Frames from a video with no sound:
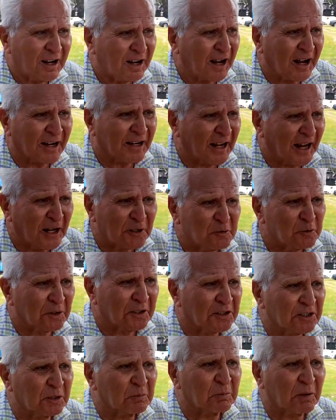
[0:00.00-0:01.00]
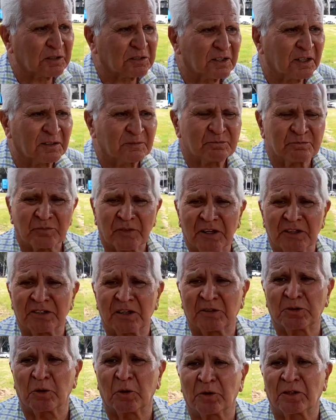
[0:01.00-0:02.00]
an educated person is a
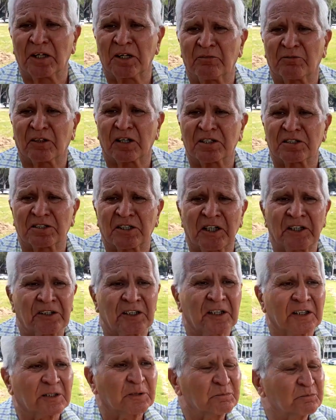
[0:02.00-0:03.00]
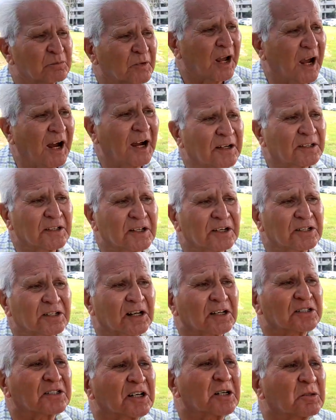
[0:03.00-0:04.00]
totally frustrated and
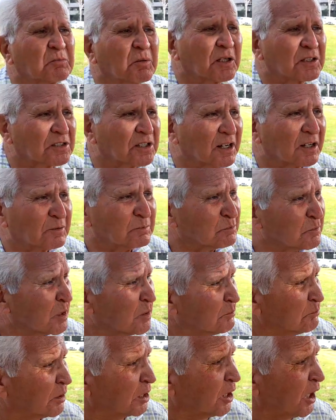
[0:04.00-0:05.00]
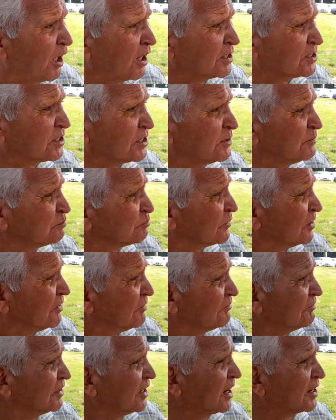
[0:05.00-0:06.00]
disgusted person, because
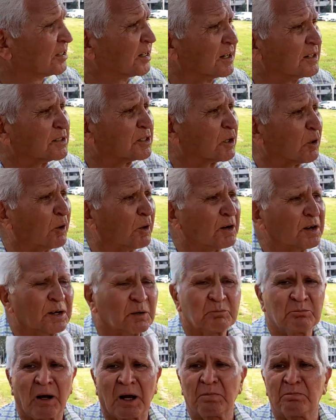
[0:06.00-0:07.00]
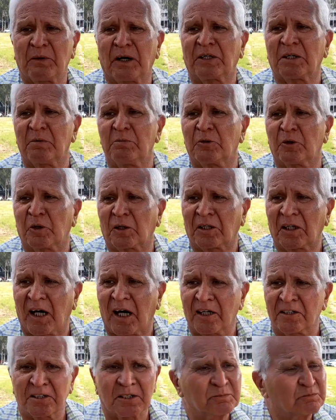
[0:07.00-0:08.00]
we are controlled by petty
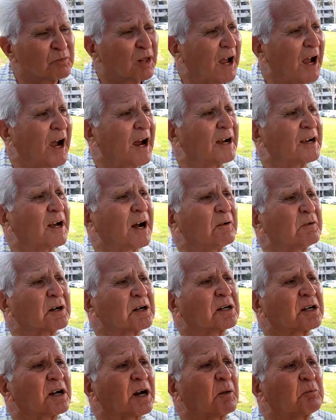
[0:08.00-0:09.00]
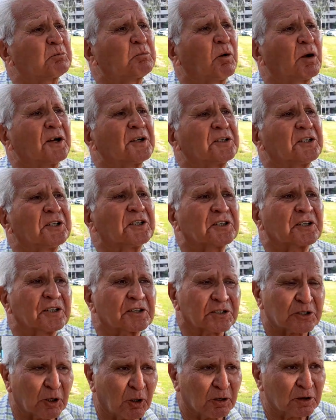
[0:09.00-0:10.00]
bureaucrats and our corrupt
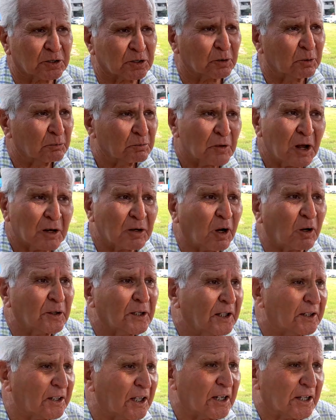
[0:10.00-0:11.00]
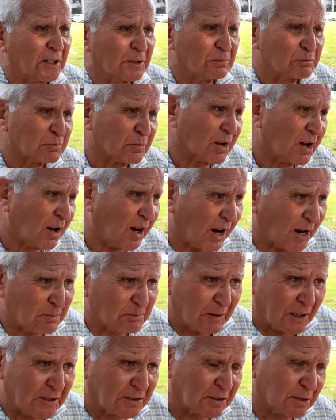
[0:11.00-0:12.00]
politicians also. Now, lately, I
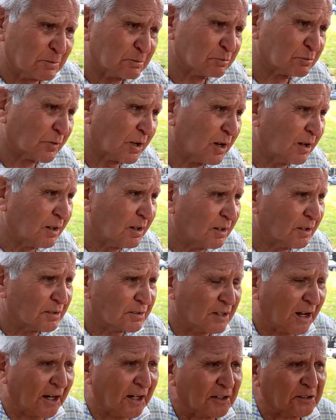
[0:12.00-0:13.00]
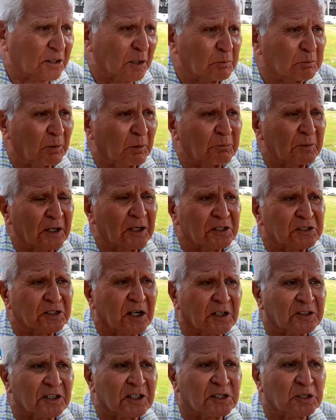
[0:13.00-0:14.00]
met Director of Public
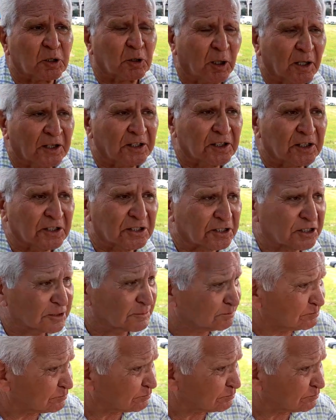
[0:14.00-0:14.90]
Instructions Colleges,